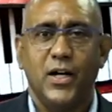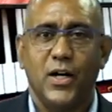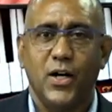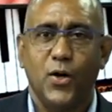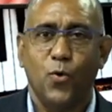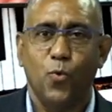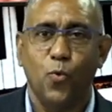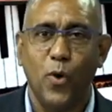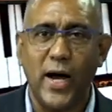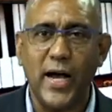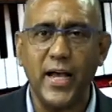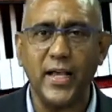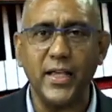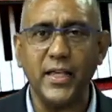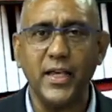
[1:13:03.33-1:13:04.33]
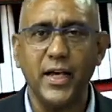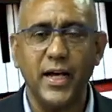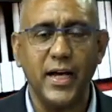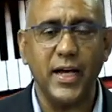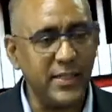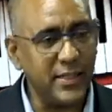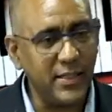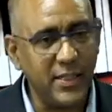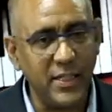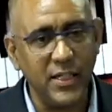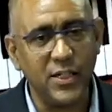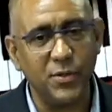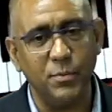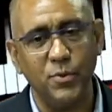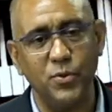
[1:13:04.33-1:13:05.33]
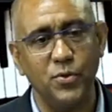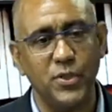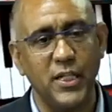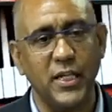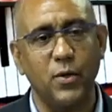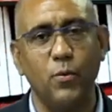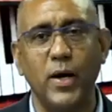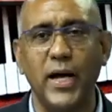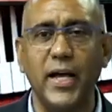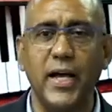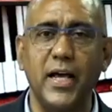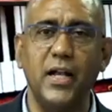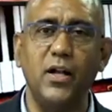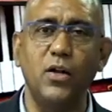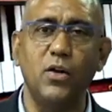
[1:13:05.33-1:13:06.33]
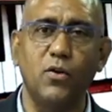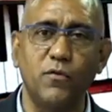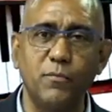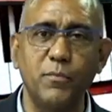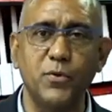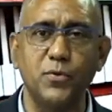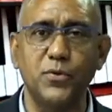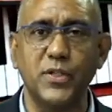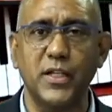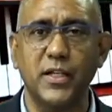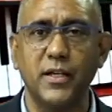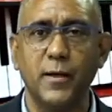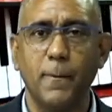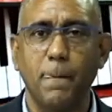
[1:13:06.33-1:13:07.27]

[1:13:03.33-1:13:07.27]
Why I teach music, why I love music,